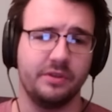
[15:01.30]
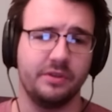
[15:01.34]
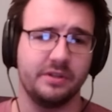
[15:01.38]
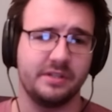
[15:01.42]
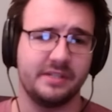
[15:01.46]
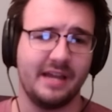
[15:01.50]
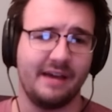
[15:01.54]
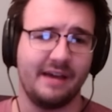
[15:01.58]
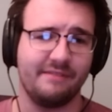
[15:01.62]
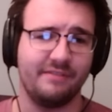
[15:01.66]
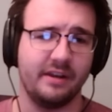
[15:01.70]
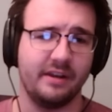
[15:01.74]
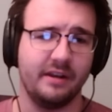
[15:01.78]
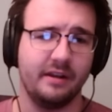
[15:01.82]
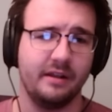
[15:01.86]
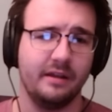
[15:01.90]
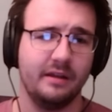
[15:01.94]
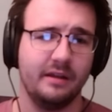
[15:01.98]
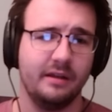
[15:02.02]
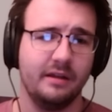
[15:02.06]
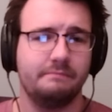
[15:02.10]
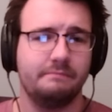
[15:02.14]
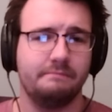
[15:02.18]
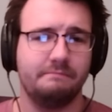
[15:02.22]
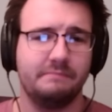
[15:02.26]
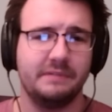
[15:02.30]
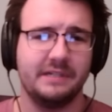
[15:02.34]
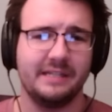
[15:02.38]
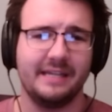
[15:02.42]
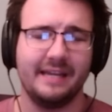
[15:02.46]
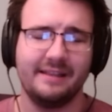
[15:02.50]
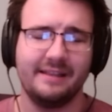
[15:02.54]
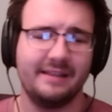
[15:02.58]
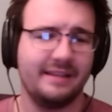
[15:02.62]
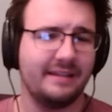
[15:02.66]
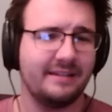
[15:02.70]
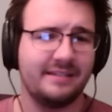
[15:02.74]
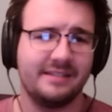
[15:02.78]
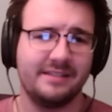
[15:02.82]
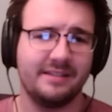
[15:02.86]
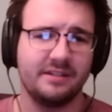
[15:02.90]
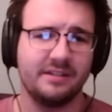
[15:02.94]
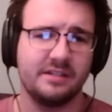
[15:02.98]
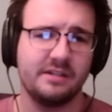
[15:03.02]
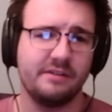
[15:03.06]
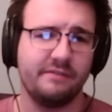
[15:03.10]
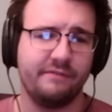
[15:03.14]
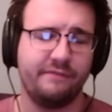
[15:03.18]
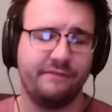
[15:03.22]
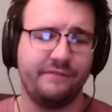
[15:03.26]
the 7. But again, this
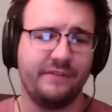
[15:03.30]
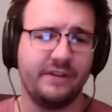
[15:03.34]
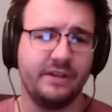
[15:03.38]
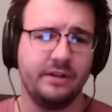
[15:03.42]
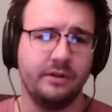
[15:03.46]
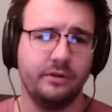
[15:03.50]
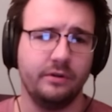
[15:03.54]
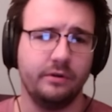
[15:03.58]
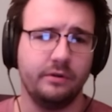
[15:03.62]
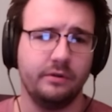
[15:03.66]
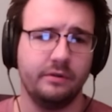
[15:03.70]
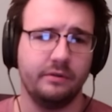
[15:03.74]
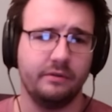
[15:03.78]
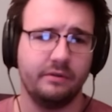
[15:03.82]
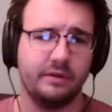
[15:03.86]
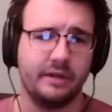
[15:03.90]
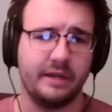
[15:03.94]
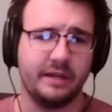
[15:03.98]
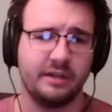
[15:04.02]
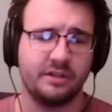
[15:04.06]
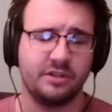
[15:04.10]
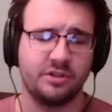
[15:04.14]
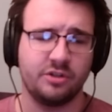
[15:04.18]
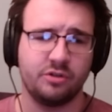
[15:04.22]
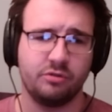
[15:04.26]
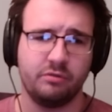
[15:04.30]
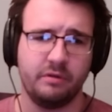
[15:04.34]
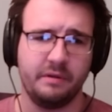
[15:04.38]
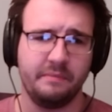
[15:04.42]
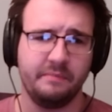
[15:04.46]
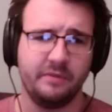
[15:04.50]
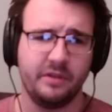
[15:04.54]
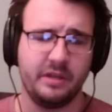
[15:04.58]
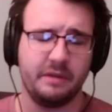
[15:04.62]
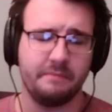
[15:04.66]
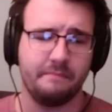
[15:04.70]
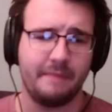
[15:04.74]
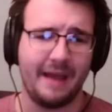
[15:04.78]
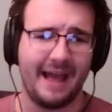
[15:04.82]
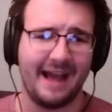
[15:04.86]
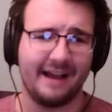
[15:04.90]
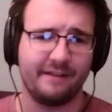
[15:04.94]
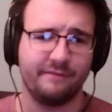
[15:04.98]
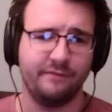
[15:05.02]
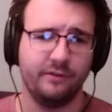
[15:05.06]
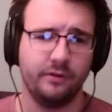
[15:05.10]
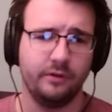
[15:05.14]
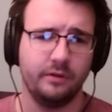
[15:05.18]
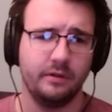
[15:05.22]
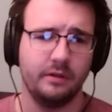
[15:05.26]
doesn't feel extremely
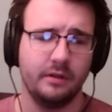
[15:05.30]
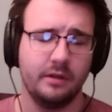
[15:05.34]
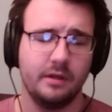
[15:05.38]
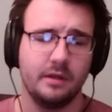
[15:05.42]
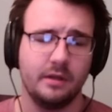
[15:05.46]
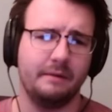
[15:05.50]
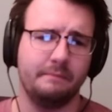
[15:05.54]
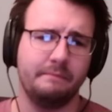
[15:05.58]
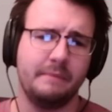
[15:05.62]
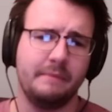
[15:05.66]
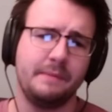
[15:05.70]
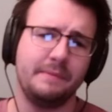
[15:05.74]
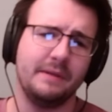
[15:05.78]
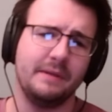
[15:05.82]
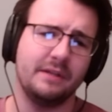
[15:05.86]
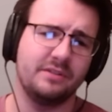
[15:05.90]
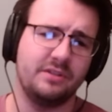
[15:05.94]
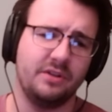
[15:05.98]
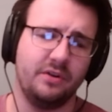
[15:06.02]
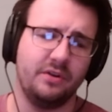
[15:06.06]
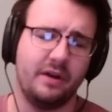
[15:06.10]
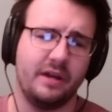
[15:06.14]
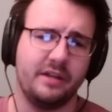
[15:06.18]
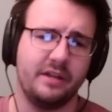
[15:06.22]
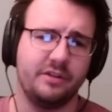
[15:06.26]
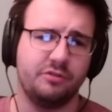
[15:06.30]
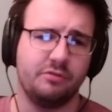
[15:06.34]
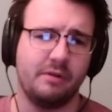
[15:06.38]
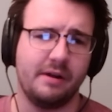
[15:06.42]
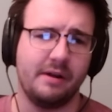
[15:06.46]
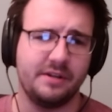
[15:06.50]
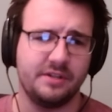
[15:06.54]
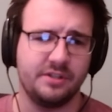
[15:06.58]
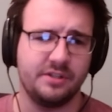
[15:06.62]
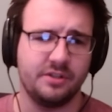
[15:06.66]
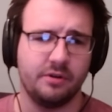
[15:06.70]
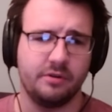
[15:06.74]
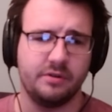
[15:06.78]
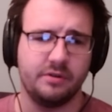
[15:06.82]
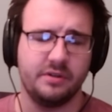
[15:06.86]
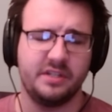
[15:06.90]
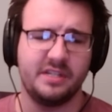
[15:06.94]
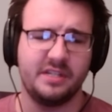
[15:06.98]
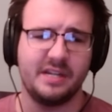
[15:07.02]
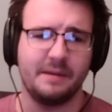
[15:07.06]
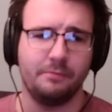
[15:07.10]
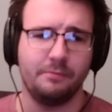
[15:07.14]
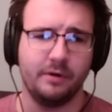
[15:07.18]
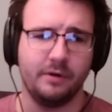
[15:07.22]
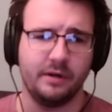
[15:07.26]
impactful. Maybe until I try to start
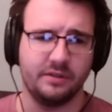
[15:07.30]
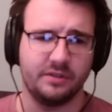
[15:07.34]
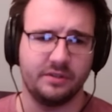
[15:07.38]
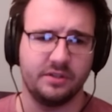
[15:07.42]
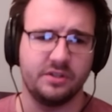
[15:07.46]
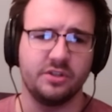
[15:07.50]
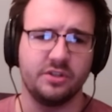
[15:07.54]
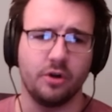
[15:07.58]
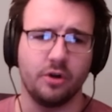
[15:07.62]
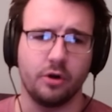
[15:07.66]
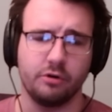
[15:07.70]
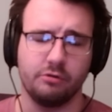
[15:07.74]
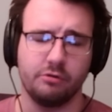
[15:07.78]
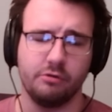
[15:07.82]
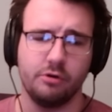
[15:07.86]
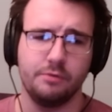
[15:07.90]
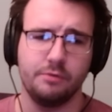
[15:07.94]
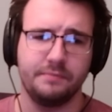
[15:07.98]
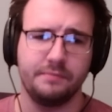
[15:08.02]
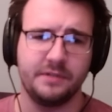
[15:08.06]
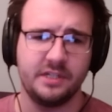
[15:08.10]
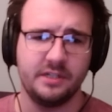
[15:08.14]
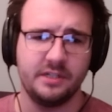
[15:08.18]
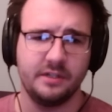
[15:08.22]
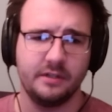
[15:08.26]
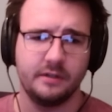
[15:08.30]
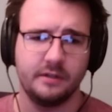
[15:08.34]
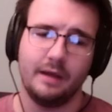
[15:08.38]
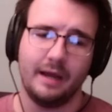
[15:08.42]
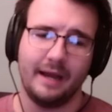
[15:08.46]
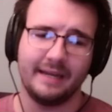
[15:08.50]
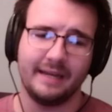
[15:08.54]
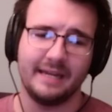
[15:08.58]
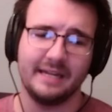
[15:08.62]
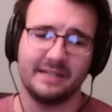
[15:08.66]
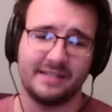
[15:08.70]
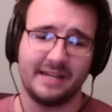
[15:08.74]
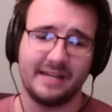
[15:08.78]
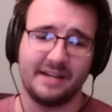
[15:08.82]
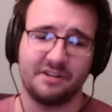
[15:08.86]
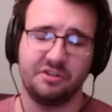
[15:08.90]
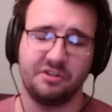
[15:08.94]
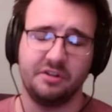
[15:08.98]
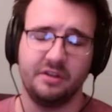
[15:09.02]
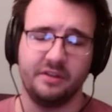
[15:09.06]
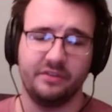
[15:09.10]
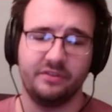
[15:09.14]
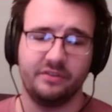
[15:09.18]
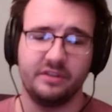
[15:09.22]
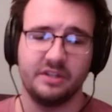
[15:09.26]
separating the star groups. I guess
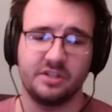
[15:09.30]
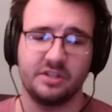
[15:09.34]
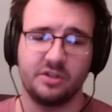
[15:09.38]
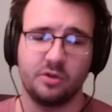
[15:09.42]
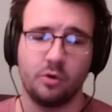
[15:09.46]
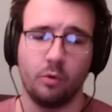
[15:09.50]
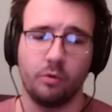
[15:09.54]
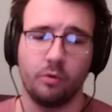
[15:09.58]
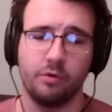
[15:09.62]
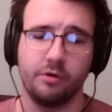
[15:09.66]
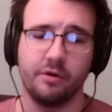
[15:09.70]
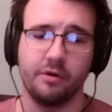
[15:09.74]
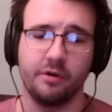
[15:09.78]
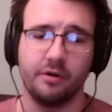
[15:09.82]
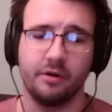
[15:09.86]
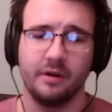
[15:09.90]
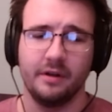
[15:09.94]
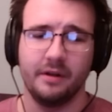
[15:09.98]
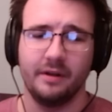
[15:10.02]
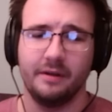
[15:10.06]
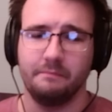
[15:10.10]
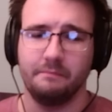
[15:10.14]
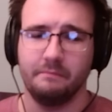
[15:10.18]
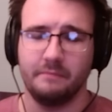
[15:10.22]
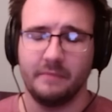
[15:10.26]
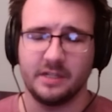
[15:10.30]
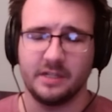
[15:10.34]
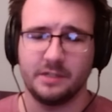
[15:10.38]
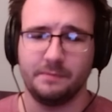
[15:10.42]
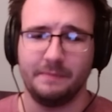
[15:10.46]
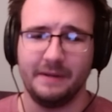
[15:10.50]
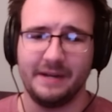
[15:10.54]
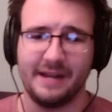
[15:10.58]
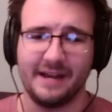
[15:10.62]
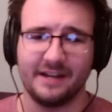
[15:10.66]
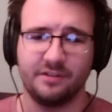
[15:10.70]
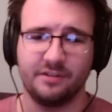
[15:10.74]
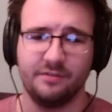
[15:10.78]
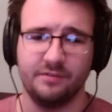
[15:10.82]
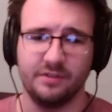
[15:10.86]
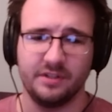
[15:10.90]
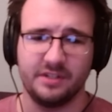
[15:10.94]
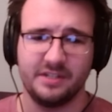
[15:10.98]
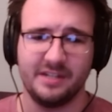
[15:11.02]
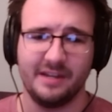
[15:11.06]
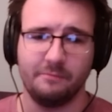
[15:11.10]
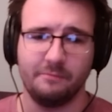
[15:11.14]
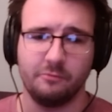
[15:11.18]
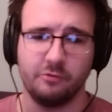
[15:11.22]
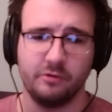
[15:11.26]
actually this corner must be an X for the
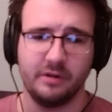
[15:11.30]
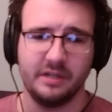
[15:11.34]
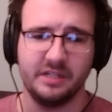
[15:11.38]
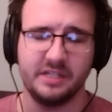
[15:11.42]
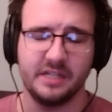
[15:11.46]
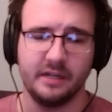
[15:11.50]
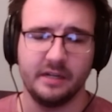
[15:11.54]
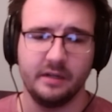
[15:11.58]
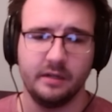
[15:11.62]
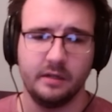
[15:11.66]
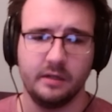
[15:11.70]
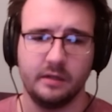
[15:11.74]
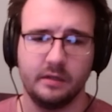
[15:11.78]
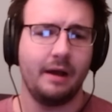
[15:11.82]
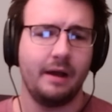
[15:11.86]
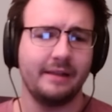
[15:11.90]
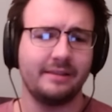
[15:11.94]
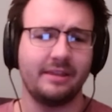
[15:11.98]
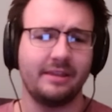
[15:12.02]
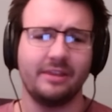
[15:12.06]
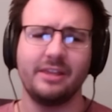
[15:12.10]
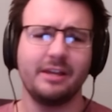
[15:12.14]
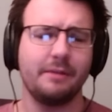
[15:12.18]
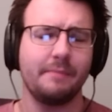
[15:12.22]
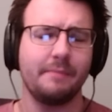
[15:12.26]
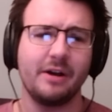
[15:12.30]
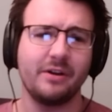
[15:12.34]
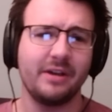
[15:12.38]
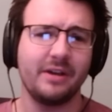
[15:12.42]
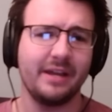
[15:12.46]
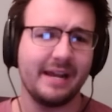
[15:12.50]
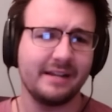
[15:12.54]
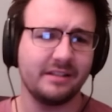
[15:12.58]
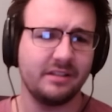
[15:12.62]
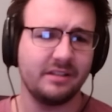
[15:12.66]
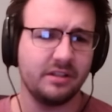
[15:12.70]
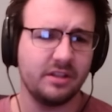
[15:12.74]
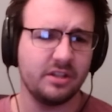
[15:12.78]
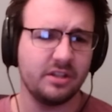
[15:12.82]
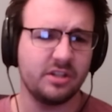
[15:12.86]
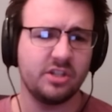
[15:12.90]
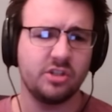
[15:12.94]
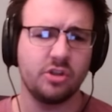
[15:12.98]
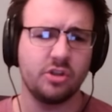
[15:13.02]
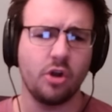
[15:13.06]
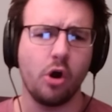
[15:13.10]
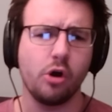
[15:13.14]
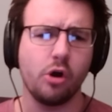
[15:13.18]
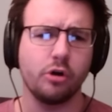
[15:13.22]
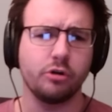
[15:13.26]
same reason. I have to think about connecting the
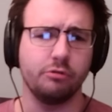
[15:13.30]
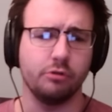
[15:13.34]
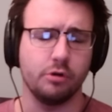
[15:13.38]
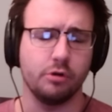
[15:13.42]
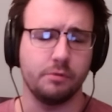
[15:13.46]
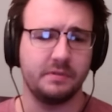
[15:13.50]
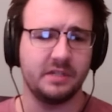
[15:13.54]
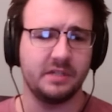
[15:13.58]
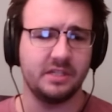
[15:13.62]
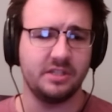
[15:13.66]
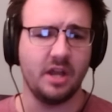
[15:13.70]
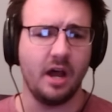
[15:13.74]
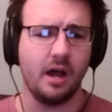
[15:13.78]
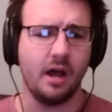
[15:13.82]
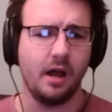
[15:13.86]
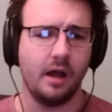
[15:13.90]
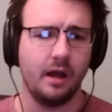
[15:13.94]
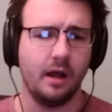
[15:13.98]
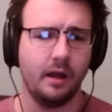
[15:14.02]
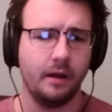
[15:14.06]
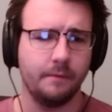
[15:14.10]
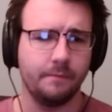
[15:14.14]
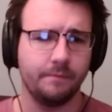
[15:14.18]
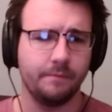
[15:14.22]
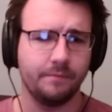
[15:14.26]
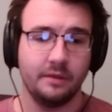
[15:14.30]
star groups, duh.